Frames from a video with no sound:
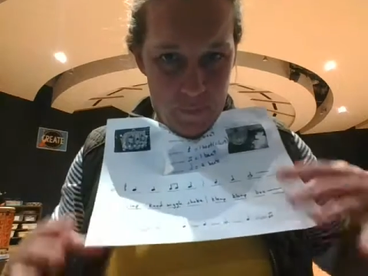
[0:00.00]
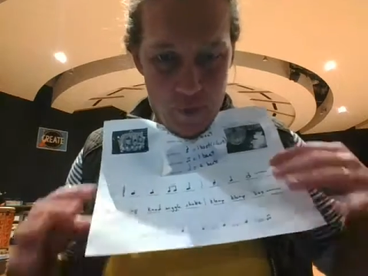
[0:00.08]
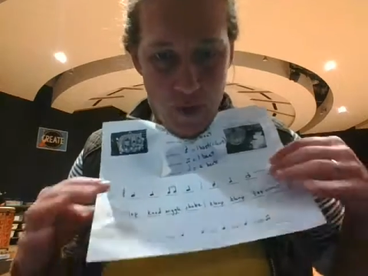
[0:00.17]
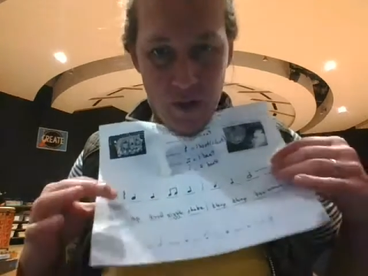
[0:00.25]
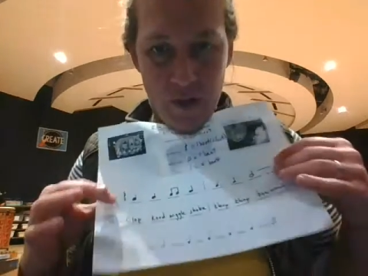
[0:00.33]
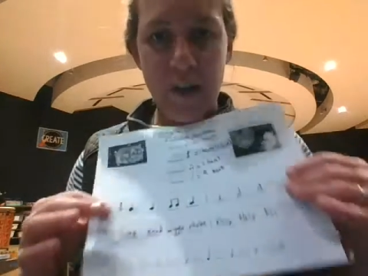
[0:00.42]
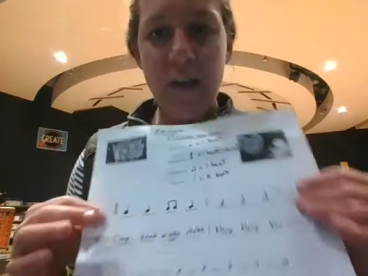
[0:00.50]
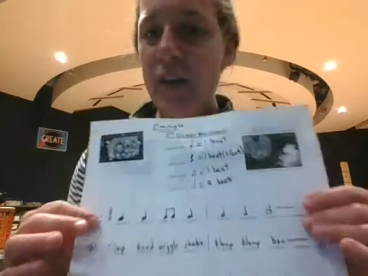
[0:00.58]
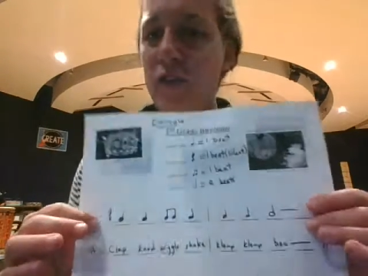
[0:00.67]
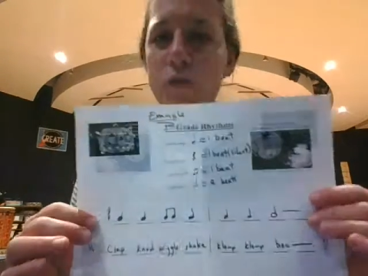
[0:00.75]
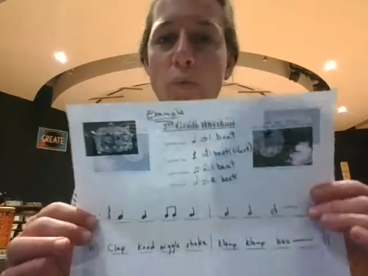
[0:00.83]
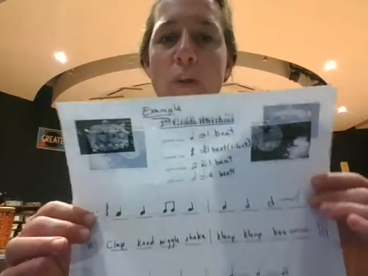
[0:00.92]
Good.
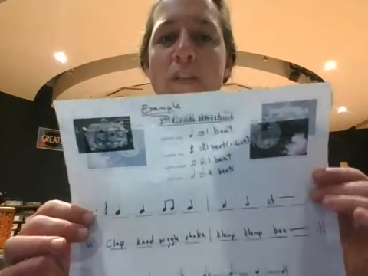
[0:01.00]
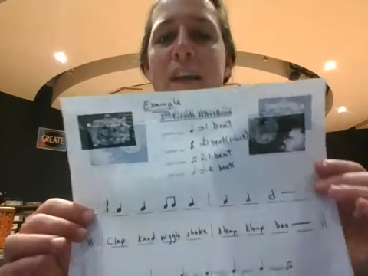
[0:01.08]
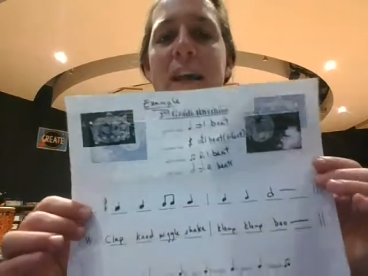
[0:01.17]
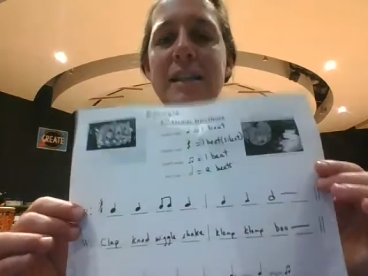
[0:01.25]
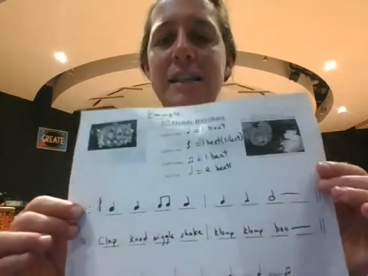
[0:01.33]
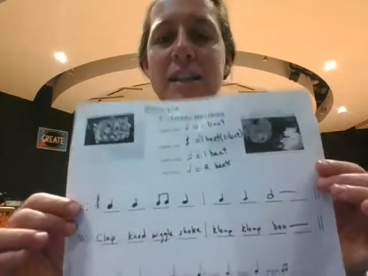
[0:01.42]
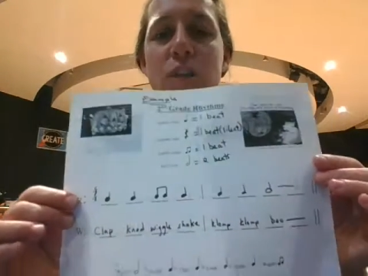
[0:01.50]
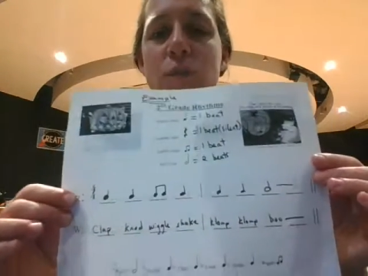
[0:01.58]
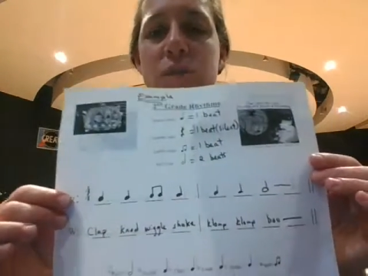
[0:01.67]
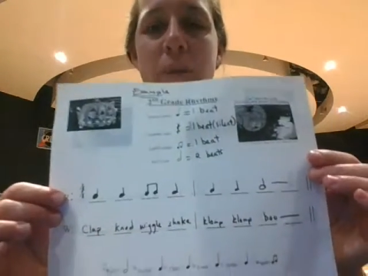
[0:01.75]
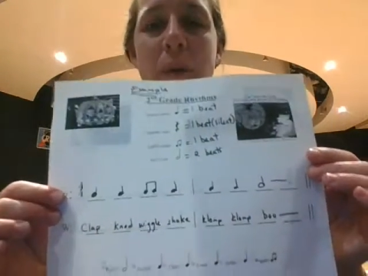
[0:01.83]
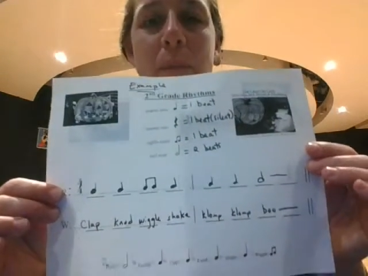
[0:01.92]
There's one thing I didn't use
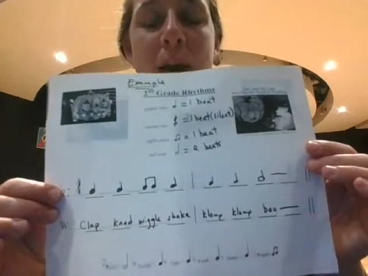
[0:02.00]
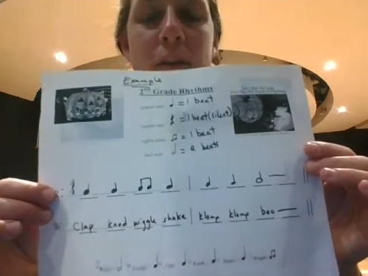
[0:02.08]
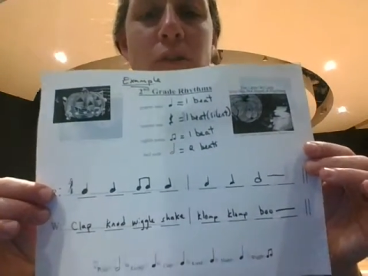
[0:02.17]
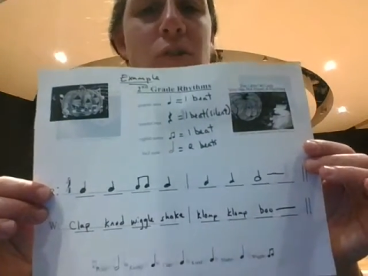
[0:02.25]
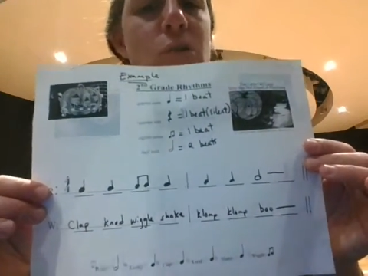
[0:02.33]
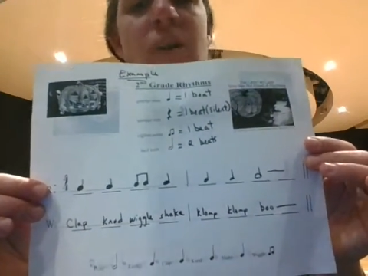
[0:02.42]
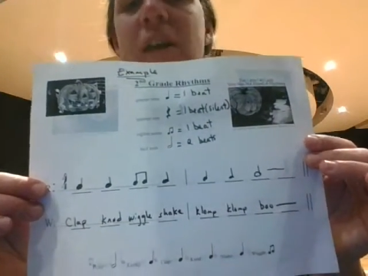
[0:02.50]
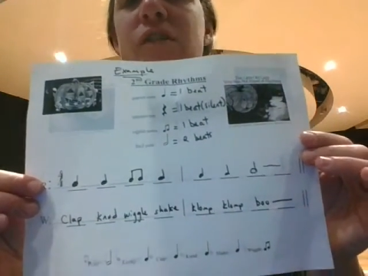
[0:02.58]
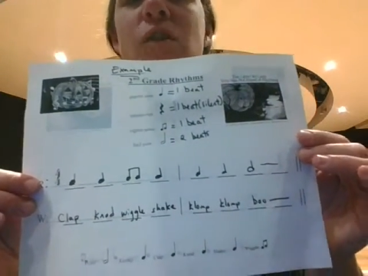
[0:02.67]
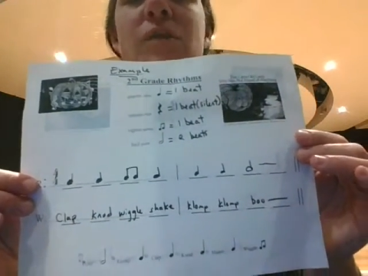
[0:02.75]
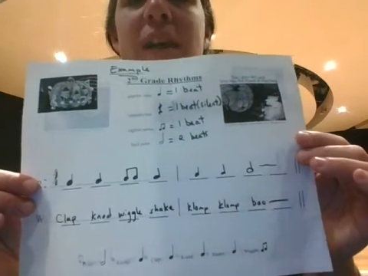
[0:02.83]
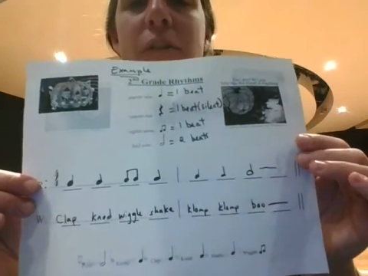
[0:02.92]
in my pattern. You don't have to
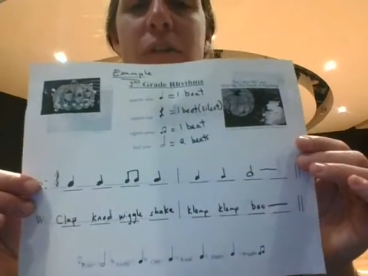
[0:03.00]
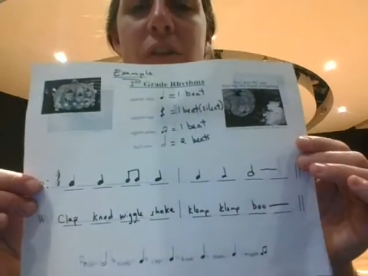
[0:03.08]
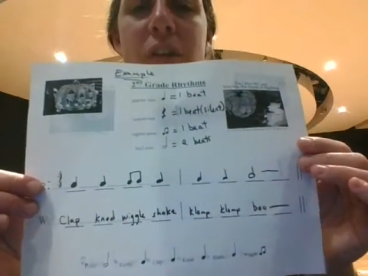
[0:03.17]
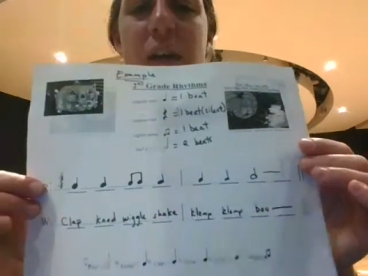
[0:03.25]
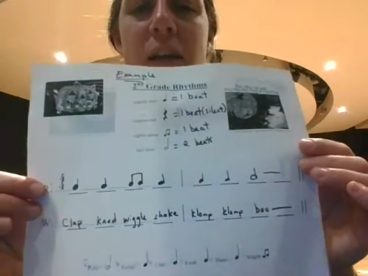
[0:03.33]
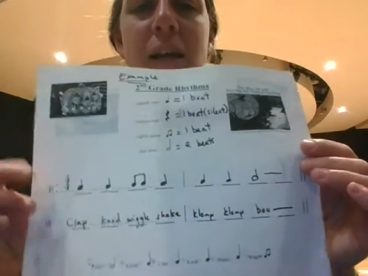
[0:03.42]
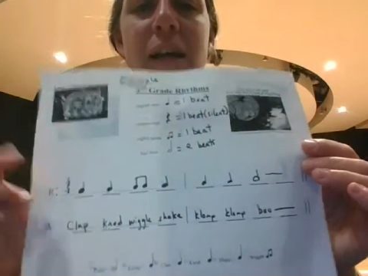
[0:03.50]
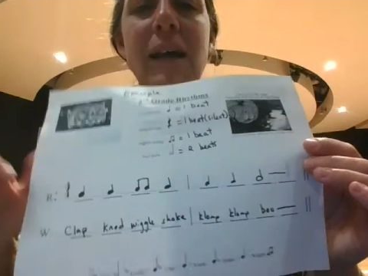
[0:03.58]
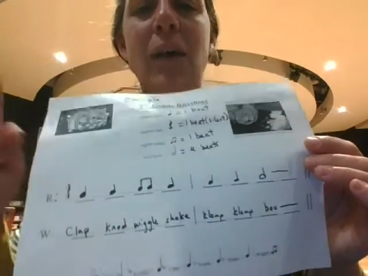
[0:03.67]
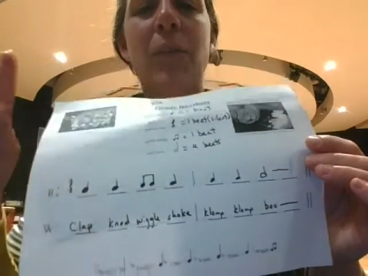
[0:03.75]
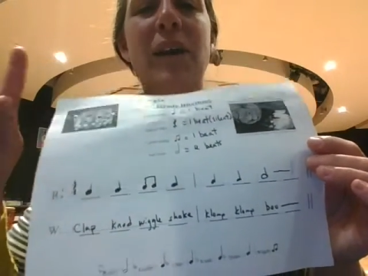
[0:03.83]
use everything, but